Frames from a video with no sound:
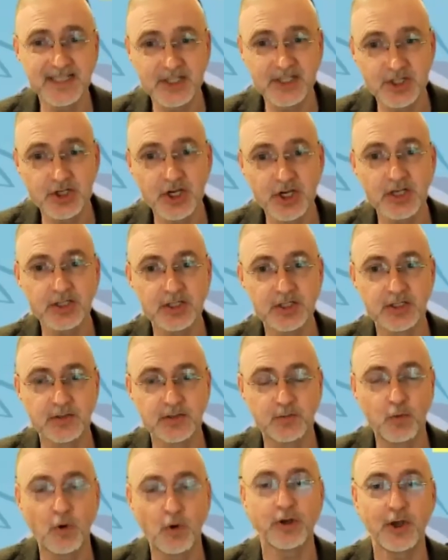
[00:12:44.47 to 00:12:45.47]
It's
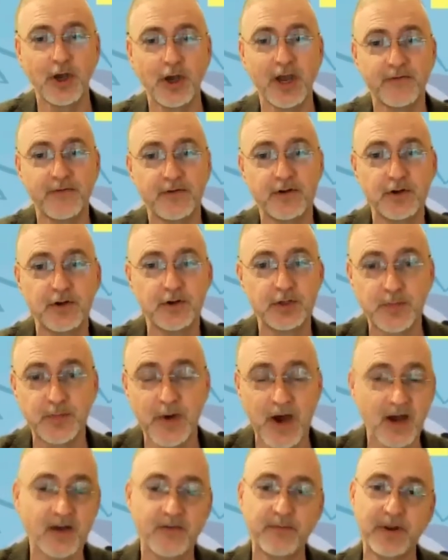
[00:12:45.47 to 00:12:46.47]
just what you have to do as
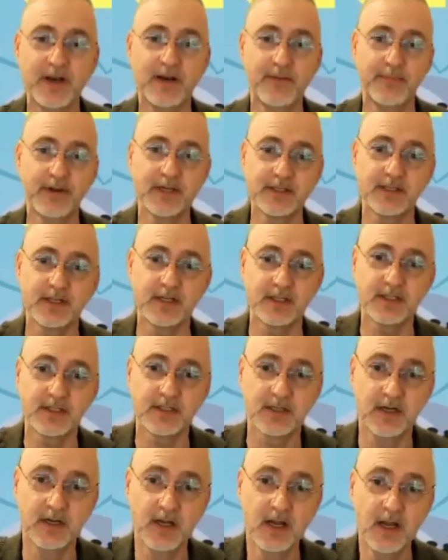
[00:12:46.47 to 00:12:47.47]
part of being in
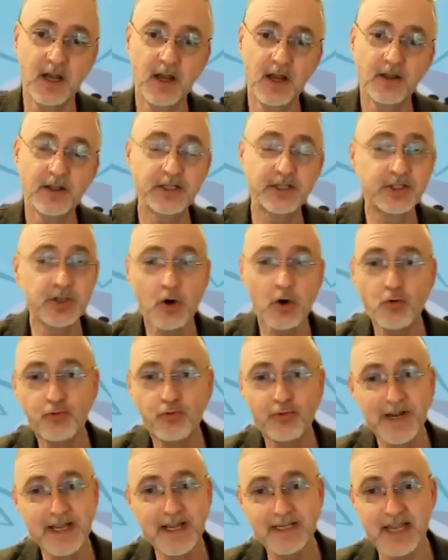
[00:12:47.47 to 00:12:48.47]
business. There's
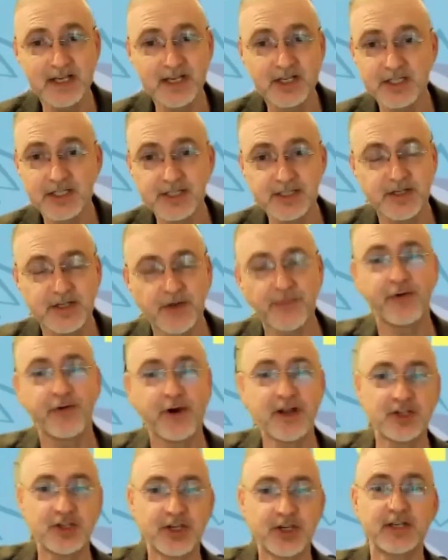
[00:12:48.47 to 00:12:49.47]
no reason, it doesn't
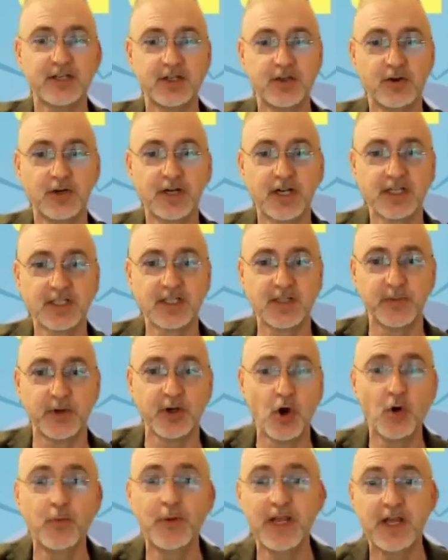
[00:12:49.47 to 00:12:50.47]
differentiate to your
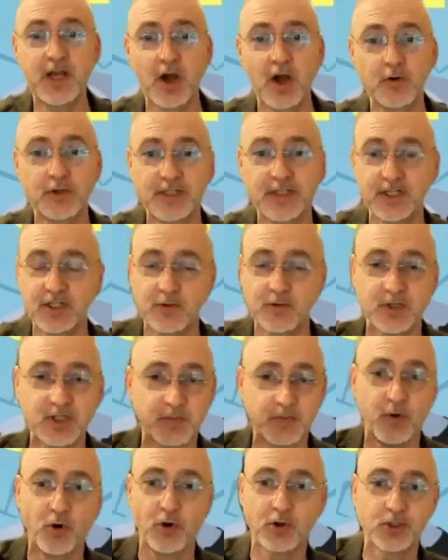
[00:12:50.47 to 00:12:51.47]
customer. Nobody goes into a
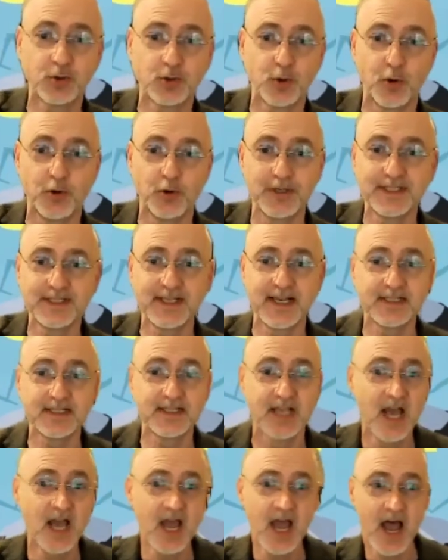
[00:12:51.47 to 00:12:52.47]
sports store and
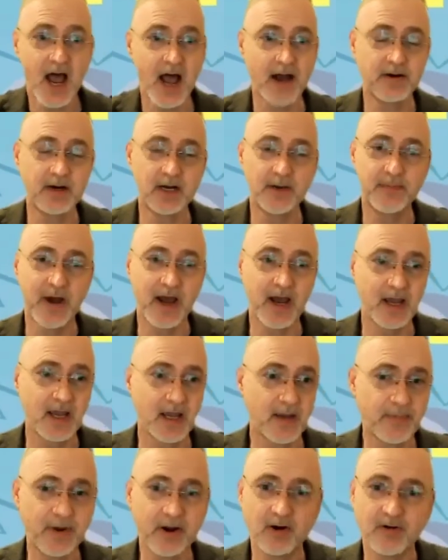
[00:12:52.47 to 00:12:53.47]
says, I'm going to
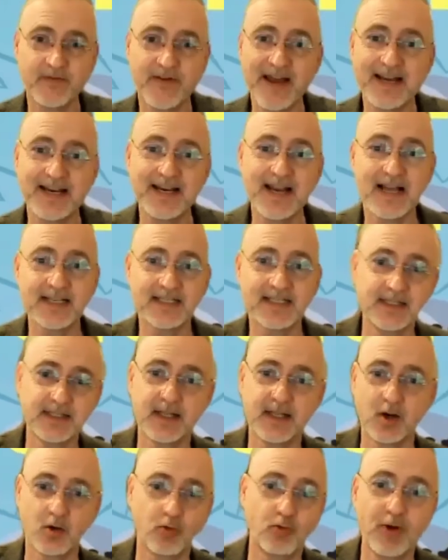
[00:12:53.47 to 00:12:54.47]
buy a pair of Adidas
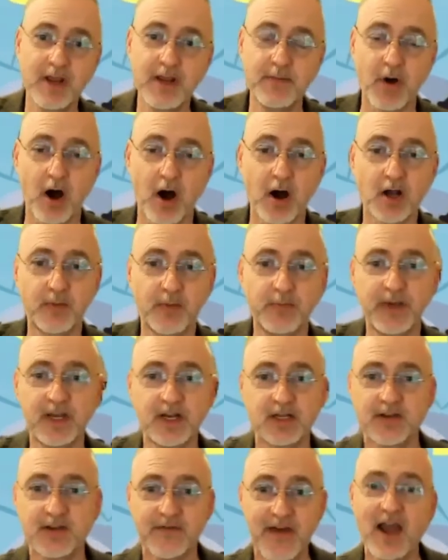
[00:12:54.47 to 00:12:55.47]
instead of Reebok
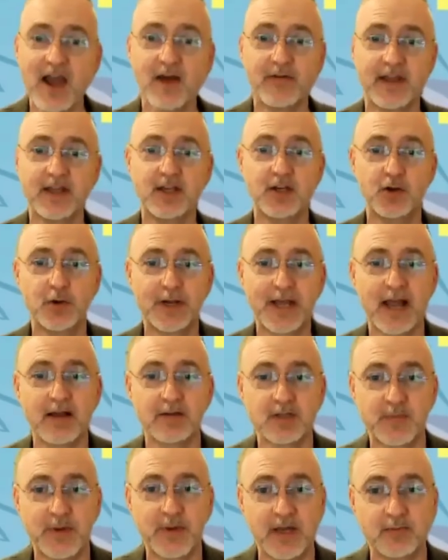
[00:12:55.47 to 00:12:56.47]
because of how they do
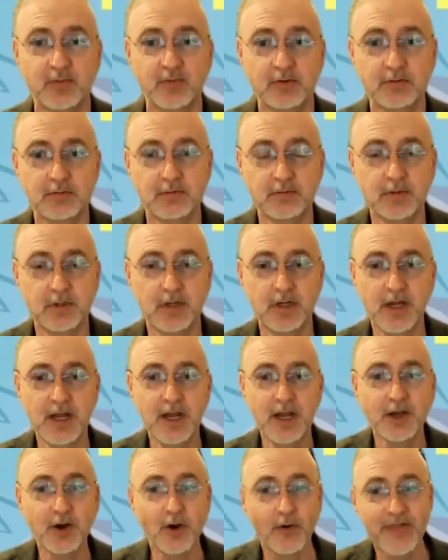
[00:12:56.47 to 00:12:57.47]
accounts payable.
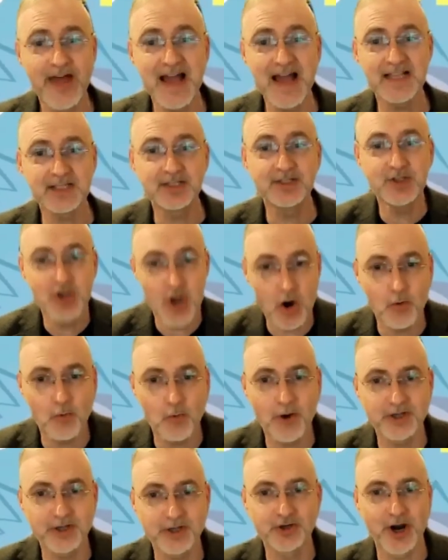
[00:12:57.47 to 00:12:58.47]
That's
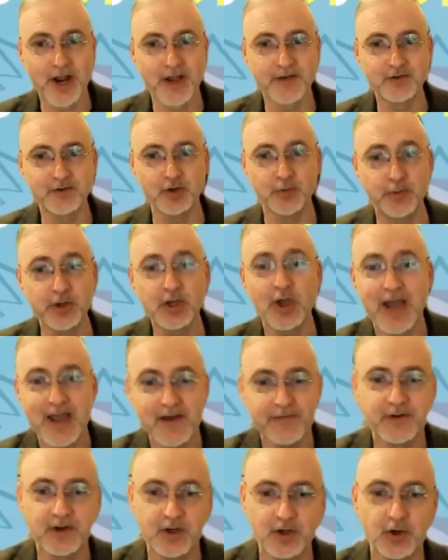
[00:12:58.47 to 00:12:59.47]
not what drives you, but you
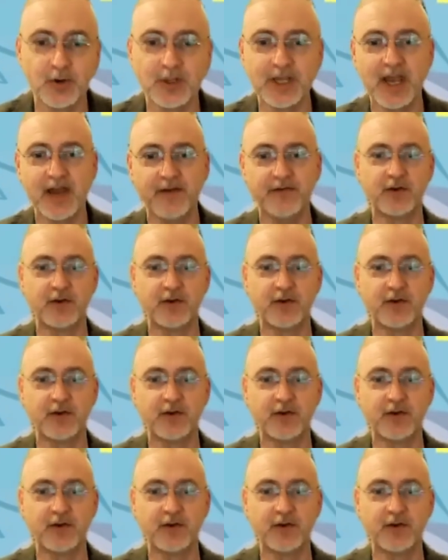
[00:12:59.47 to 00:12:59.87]
have to do it and you